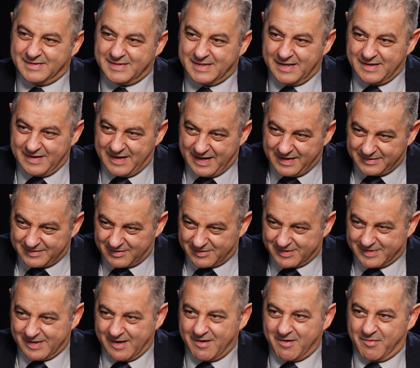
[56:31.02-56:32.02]
It's in
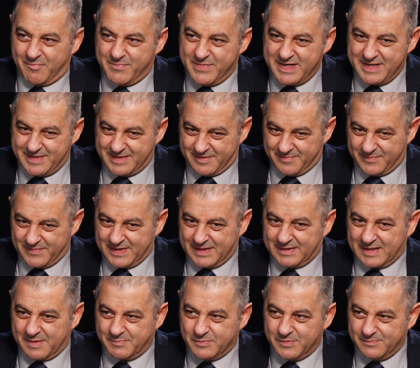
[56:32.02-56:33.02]
interstellar medium
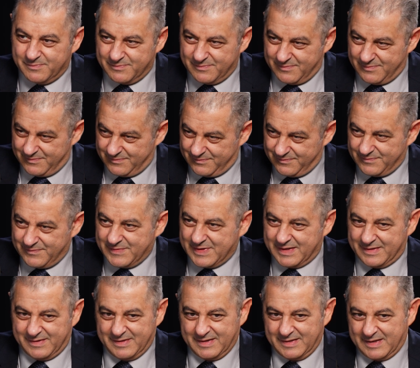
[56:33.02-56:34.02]
that
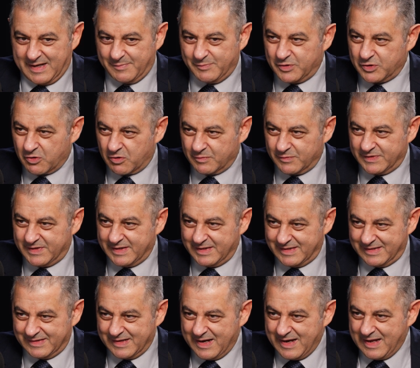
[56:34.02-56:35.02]
absorbs
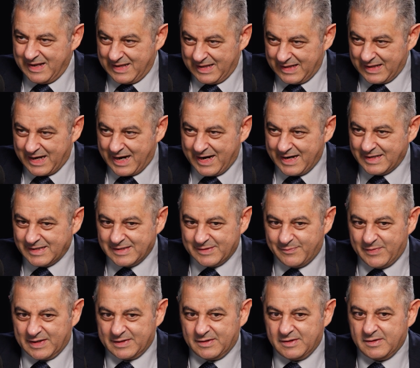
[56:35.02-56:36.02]
these
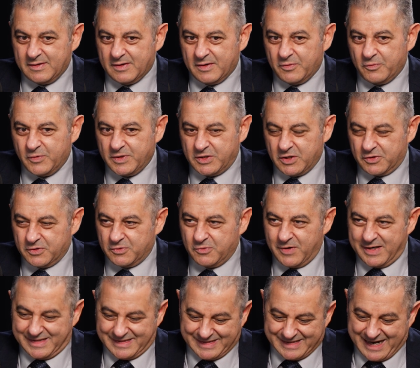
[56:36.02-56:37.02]
lines, but we don't
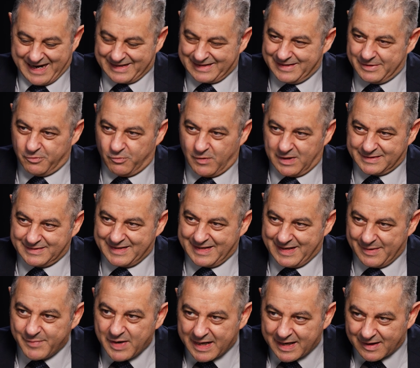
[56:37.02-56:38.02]
know exactly what
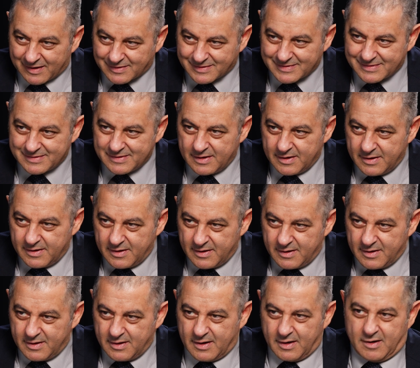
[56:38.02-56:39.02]
chemicals
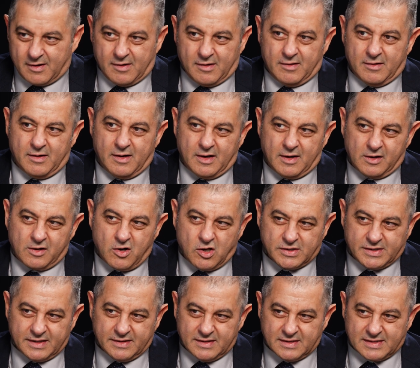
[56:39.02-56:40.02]
are
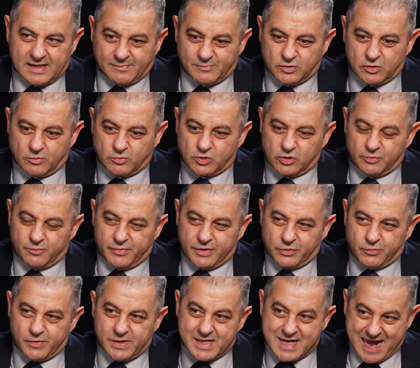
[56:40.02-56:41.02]
causing this absorption
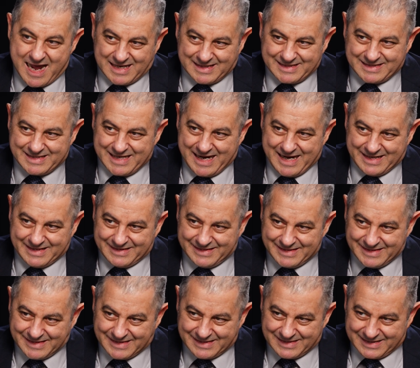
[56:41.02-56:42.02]
between us and
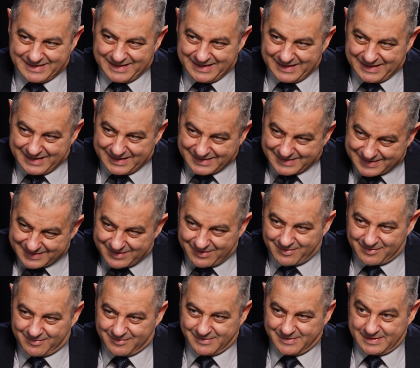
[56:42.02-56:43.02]
these
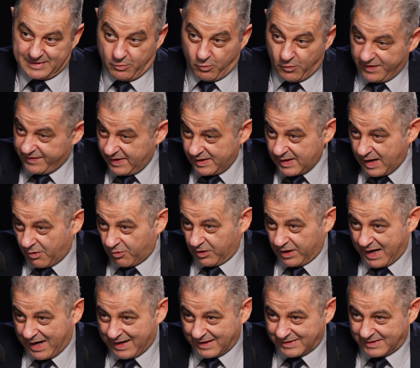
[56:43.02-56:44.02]
stars within our
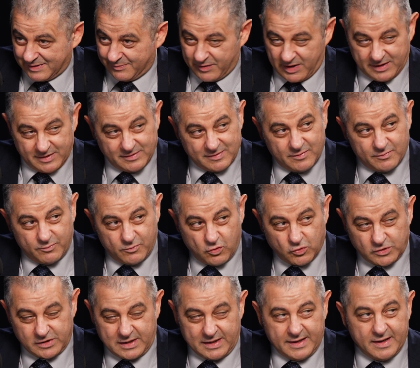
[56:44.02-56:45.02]
galaxy,
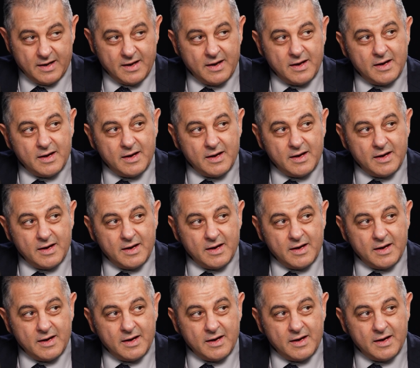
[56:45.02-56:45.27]
mostly.